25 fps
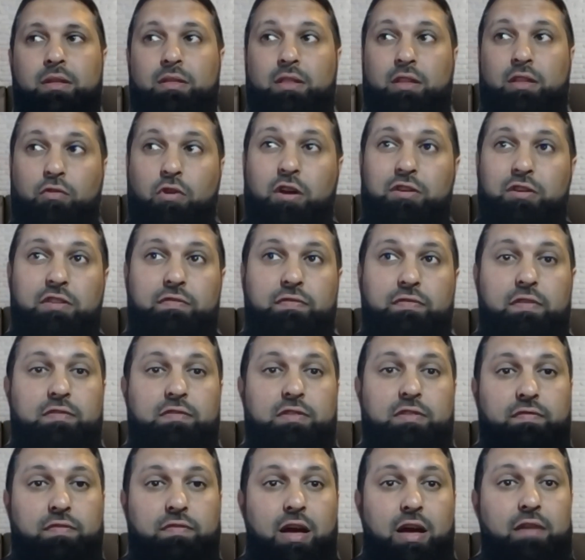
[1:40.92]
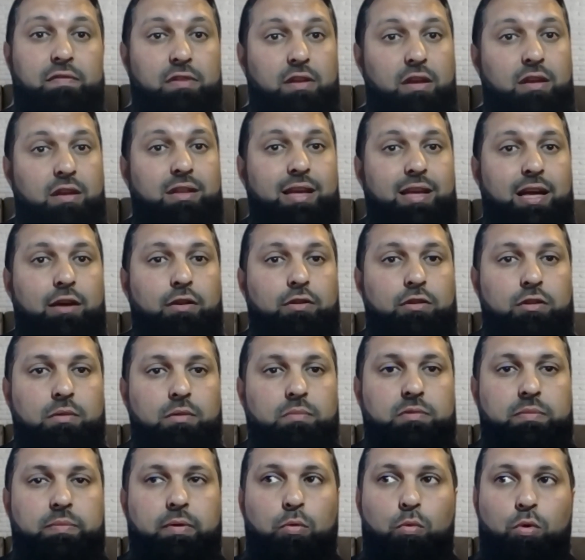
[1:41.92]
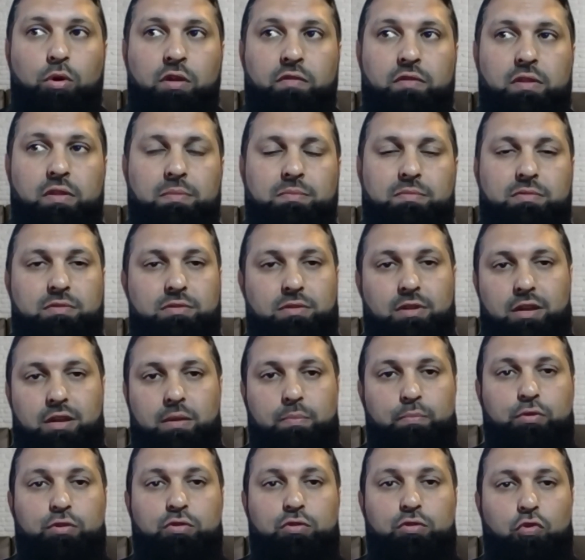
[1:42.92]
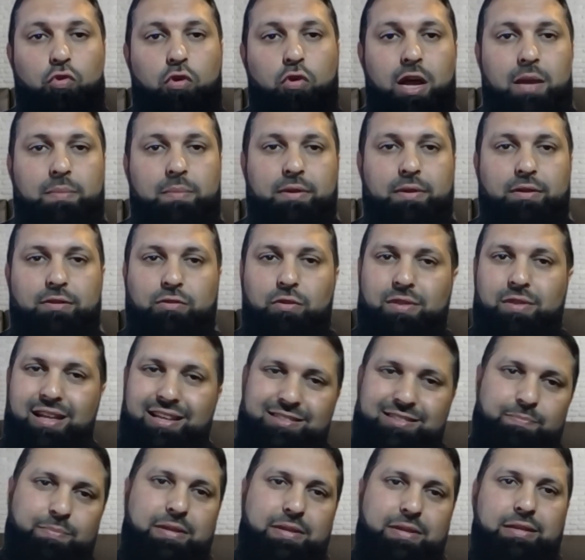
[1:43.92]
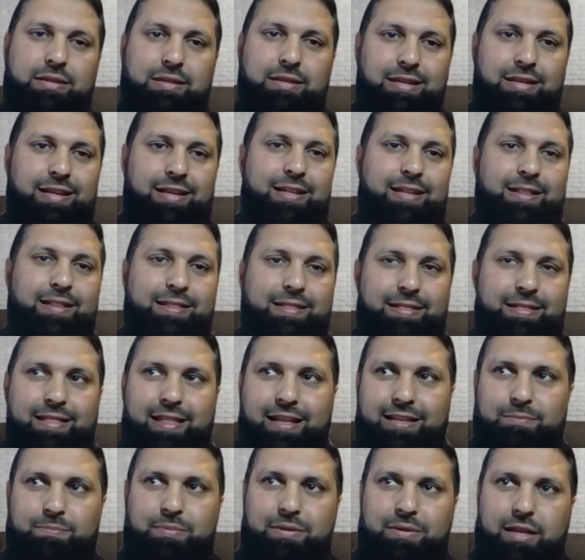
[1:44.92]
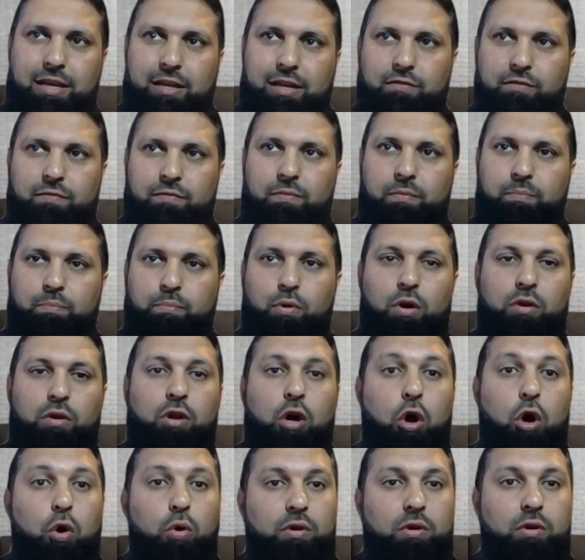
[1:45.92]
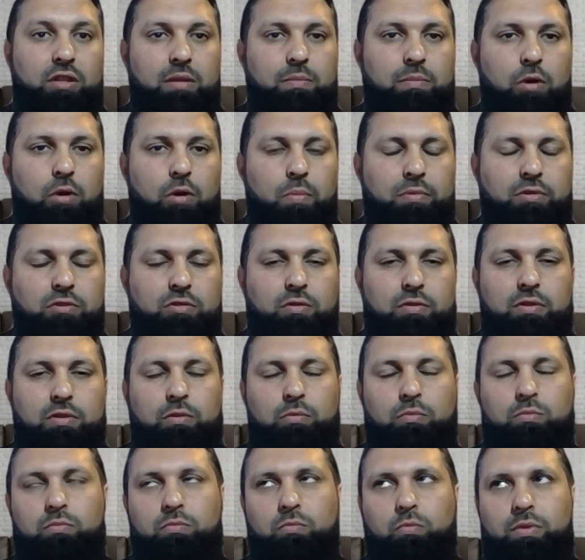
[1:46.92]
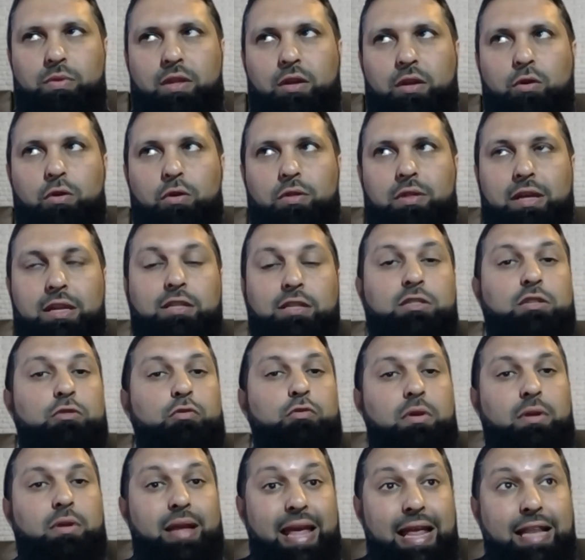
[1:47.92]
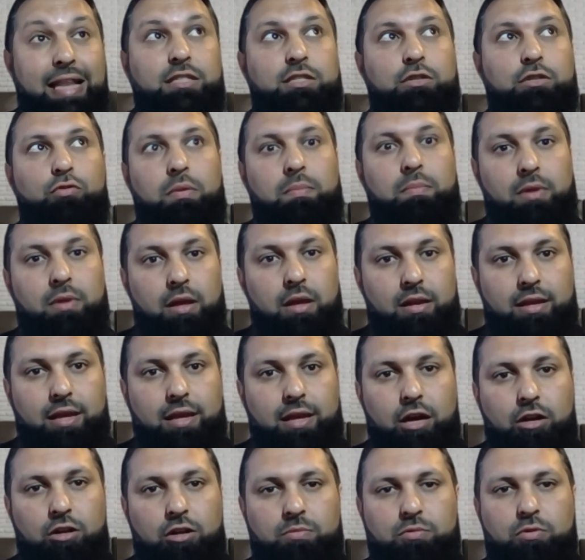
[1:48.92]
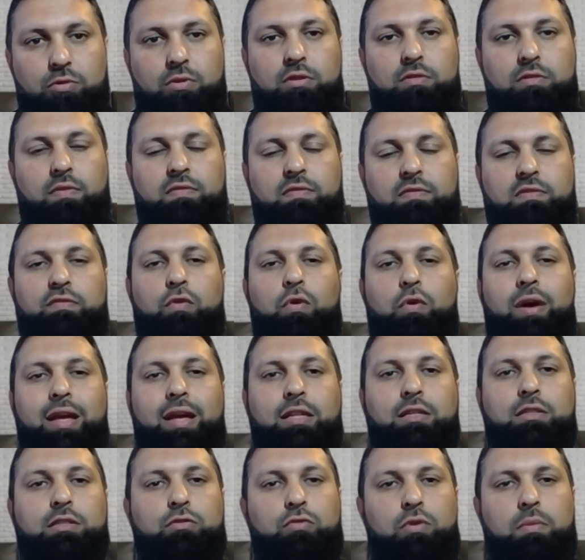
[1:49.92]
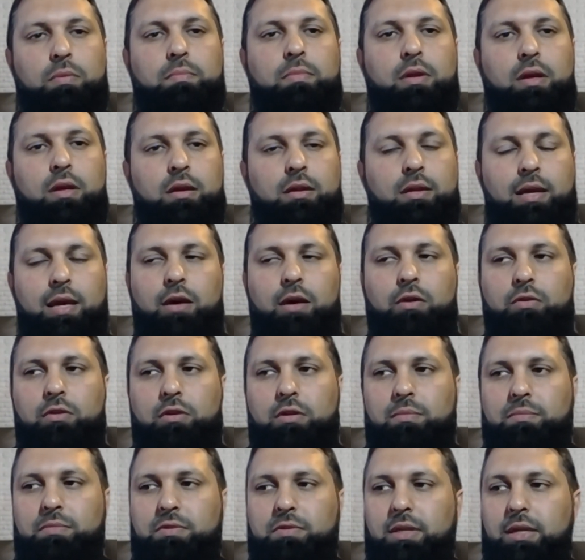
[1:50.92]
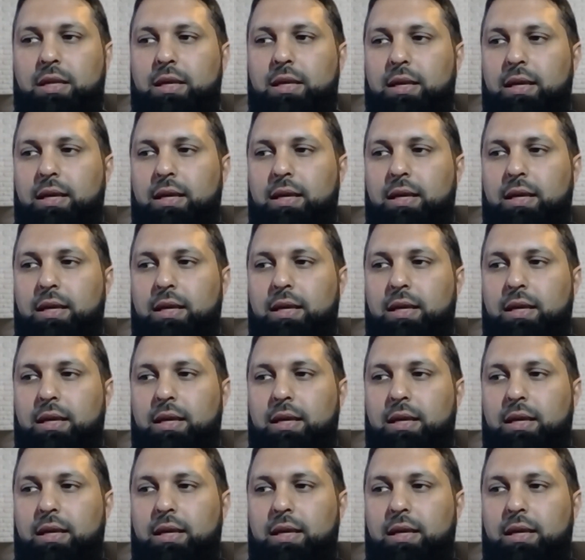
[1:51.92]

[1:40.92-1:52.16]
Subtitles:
there are actually 55 learning outcomes, but one of them's prescribing, so that's been kind of put on hold at the moment. So what they call the interim learning outcomes. So there's 54 interim learning outcomes.